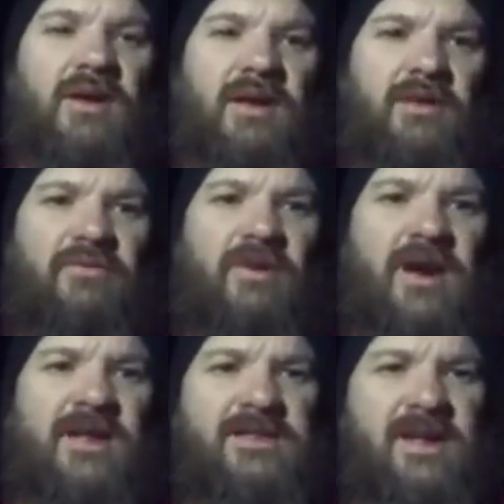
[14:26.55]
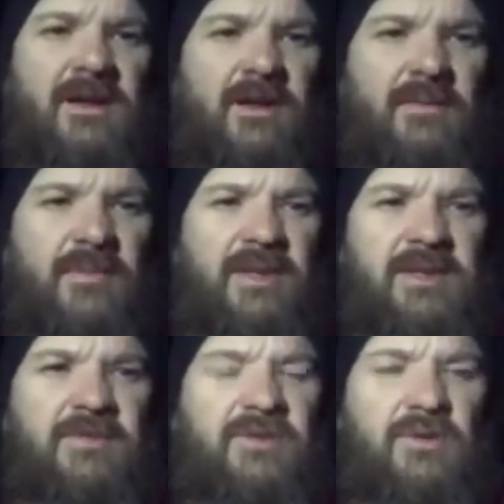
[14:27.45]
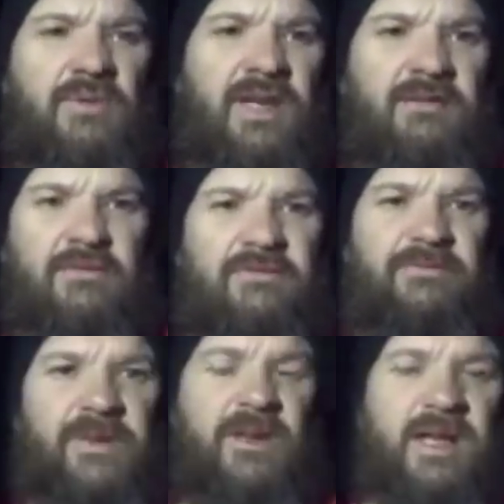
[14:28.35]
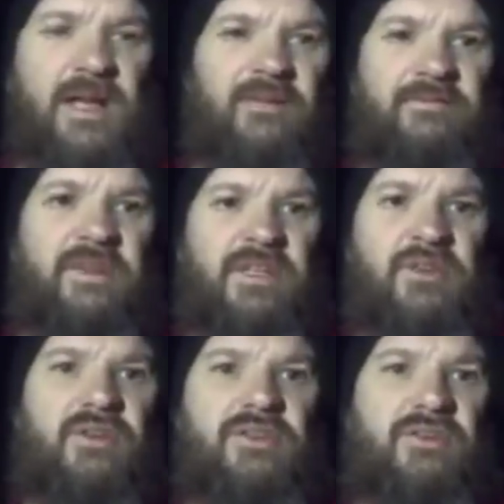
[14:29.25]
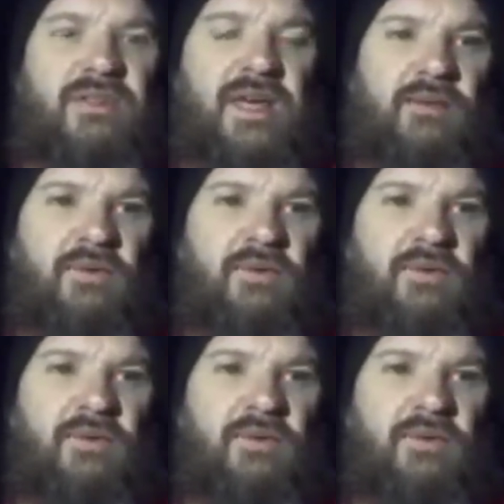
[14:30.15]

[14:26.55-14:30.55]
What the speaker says: I know Friday and Saturday may be difficult, and we haven't figured out a venue to do that.